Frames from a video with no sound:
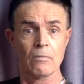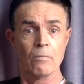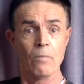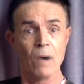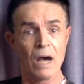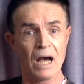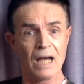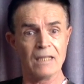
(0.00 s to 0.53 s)

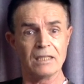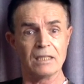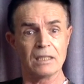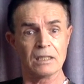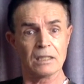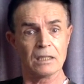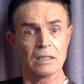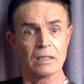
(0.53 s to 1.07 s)
but
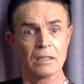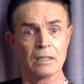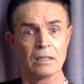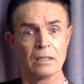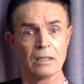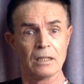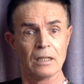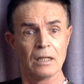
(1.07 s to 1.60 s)

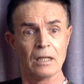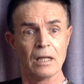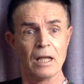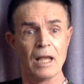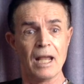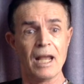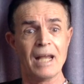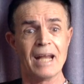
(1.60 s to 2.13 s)

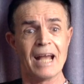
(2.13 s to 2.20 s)
it